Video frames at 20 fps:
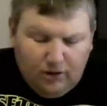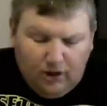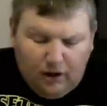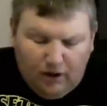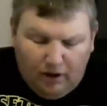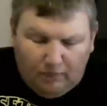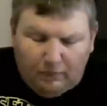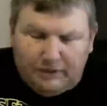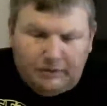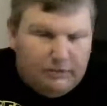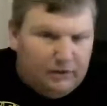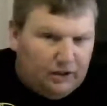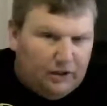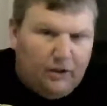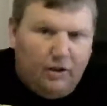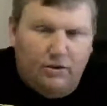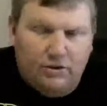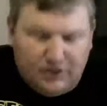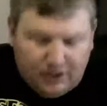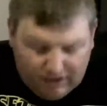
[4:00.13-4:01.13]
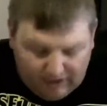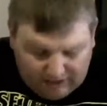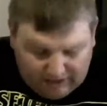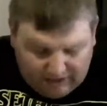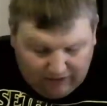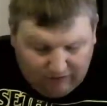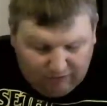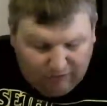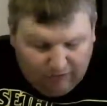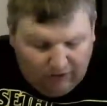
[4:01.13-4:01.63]
Um, he's been a coach in the
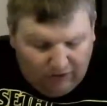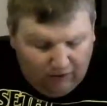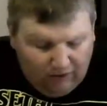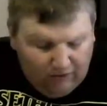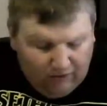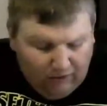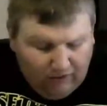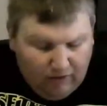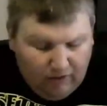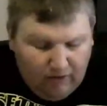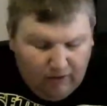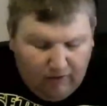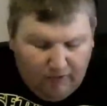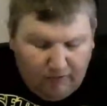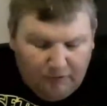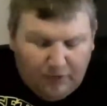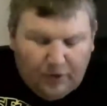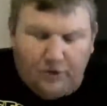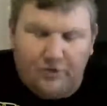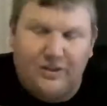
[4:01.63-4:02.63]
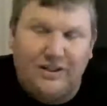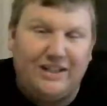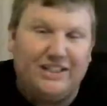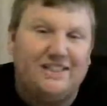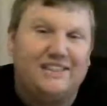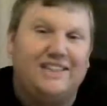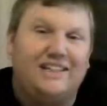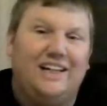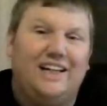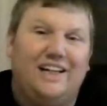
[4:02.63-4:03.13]
C F L. Their D
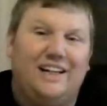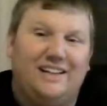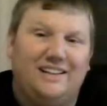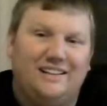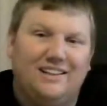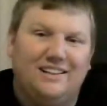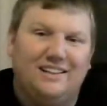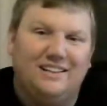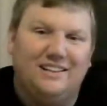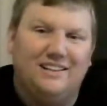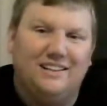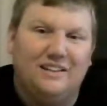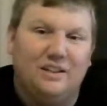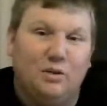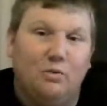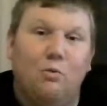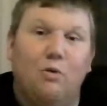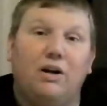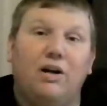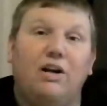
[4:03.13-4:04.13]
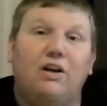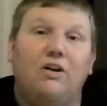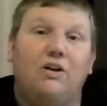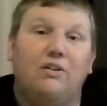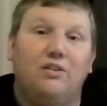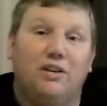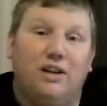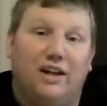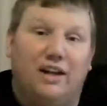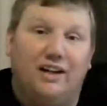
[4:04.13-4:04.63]
C, the one and
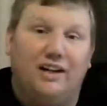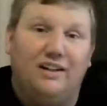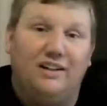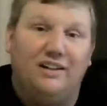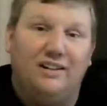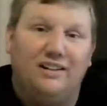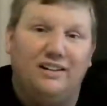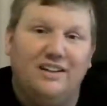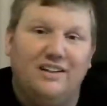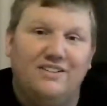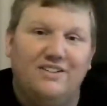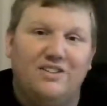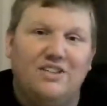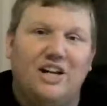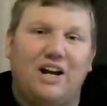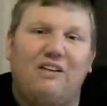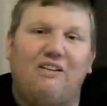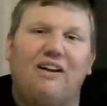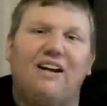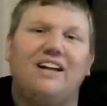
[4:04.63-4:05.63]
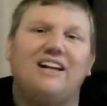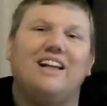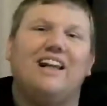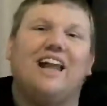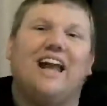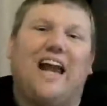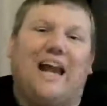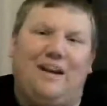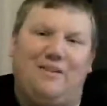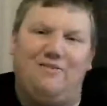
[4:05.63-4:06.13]
only, Jerry
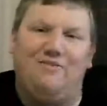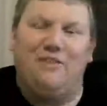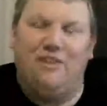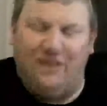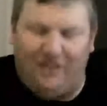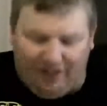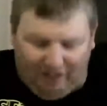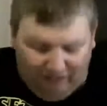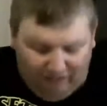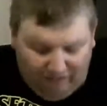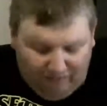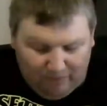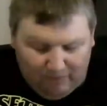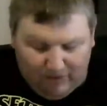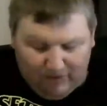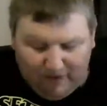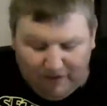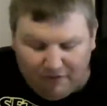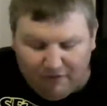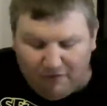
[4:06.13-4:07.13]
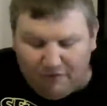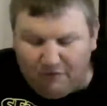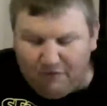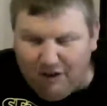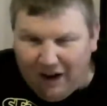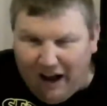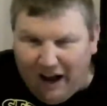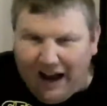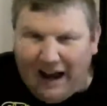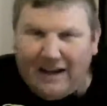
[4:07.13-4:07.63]
Glanville,
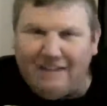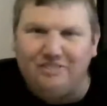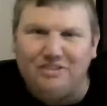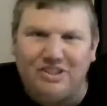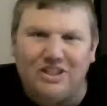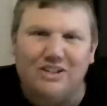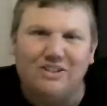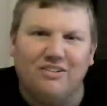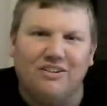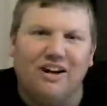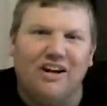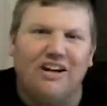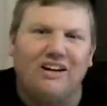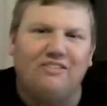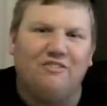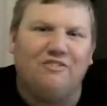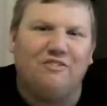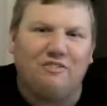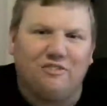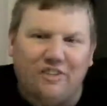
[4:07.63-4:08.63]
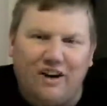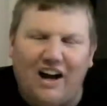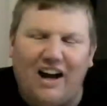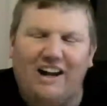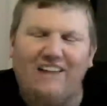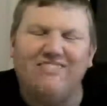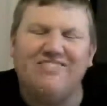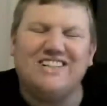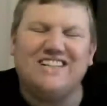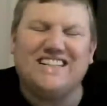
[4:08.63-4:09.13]
five genera-
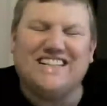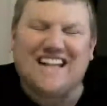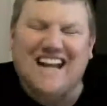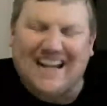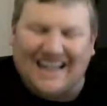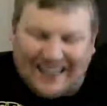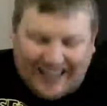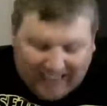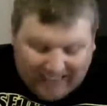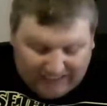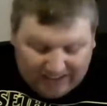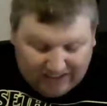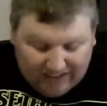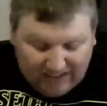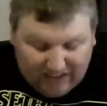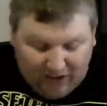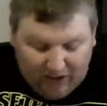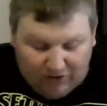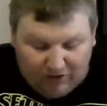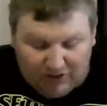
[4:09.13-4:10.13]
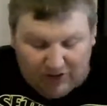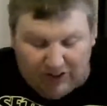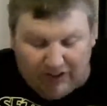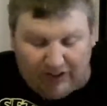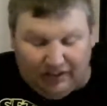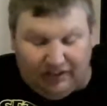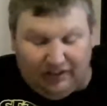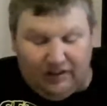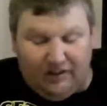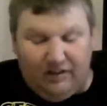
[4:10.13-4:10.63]
five decades of
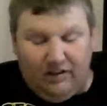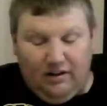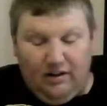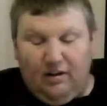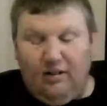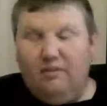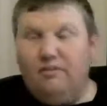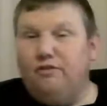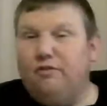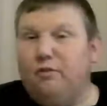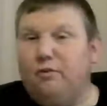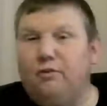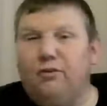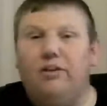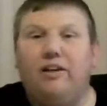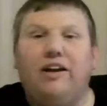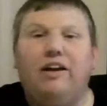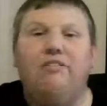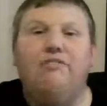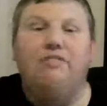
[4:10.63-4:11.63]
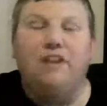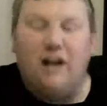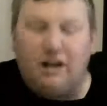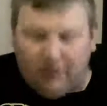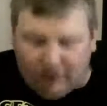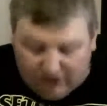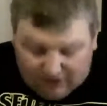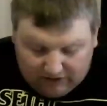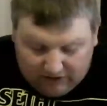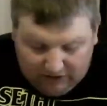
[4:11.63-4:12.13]
coaching. Former Atlanta
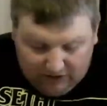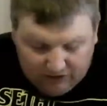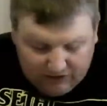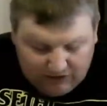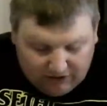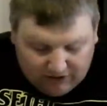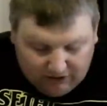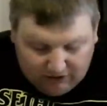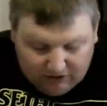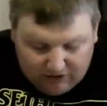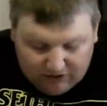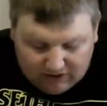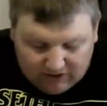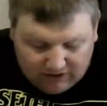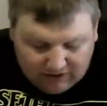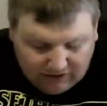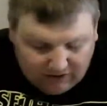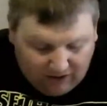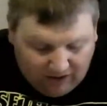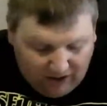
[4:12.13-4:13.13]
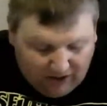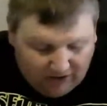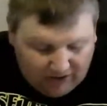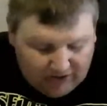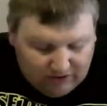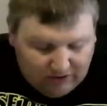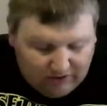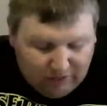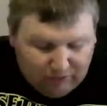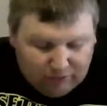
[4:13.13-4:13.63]
Falcons coach, he coaches in the
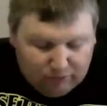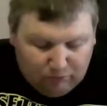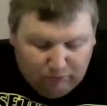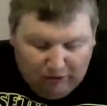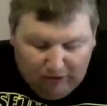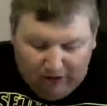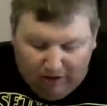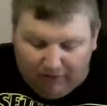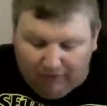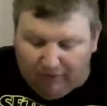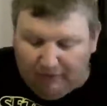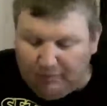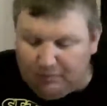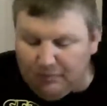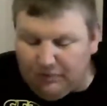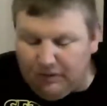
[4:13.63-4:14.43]
college level as well.